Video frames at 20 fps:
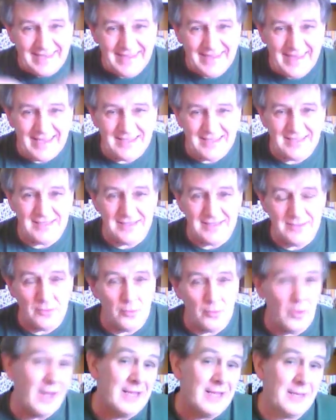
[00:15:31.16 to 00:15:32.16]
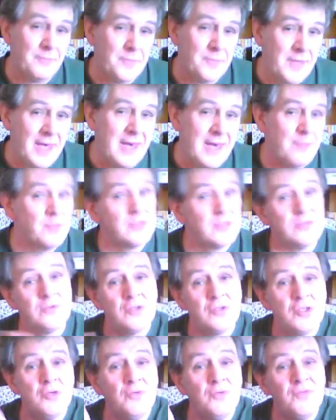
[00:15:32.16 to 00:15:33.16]
that while I'm there, but
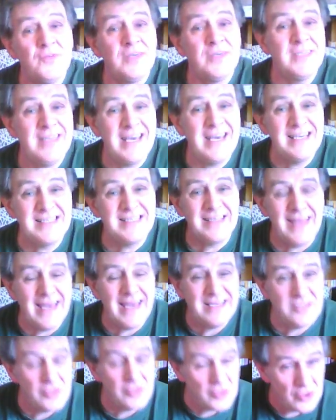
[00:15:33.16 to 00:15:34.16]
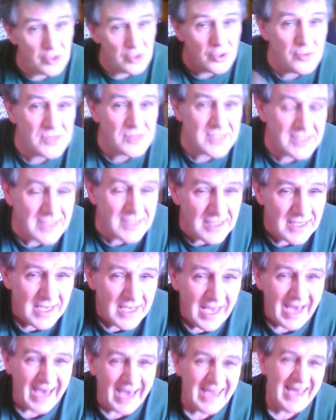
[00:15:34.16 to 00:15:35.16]
2-3 days later to lose it,
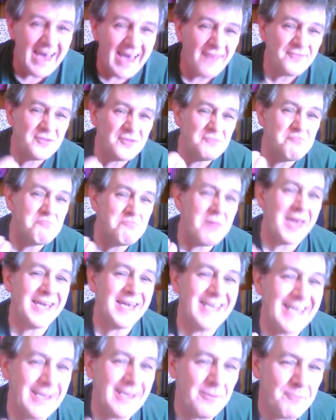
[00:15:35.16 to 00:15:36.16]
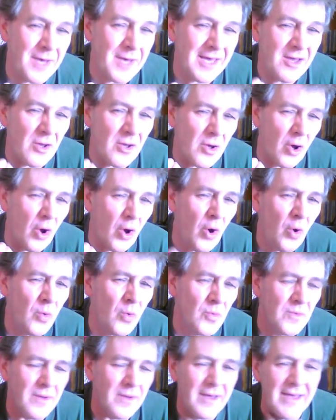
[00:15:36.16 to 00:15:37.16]
I have to make it my
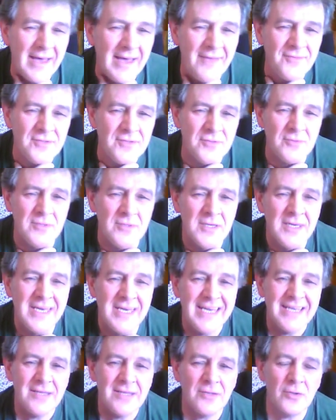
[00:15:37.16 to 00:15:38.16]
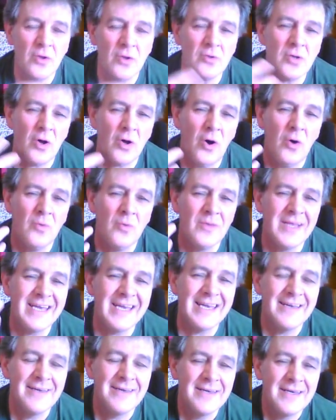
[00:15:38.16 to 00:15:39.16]
own. I have to not
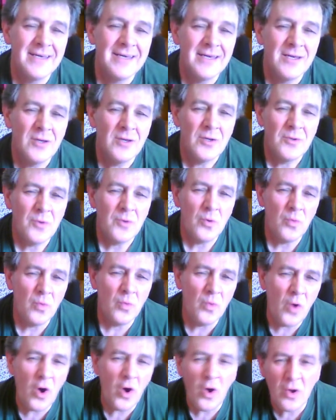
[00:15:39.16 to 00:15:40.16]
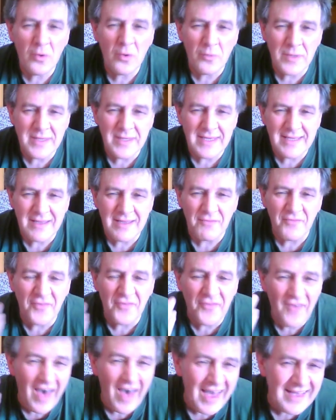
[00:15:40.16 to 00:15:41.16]
only work with it and
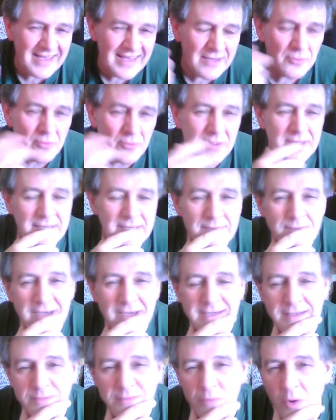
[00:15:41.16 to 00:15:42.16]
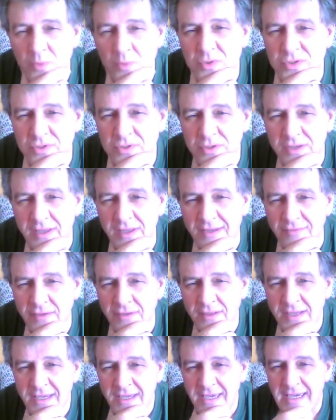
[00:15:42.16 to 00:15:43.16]
find it within my emotional level,
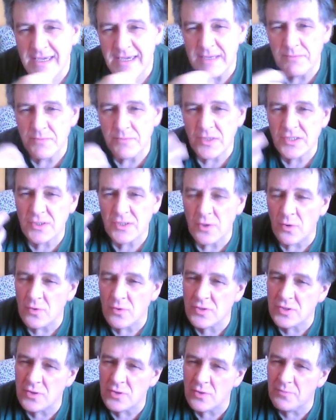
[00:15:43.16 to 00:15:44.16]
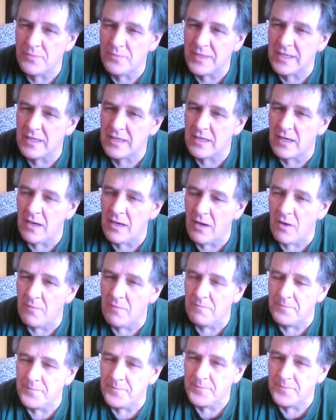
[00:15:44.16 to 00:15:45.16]
it must also become